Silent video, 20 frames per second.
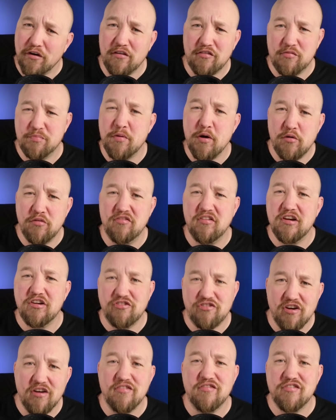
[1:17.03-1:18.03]
exposing
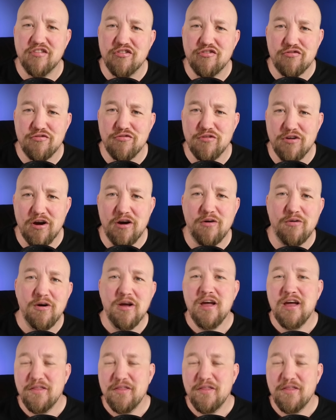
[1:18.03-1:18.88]
Justin Trudeau,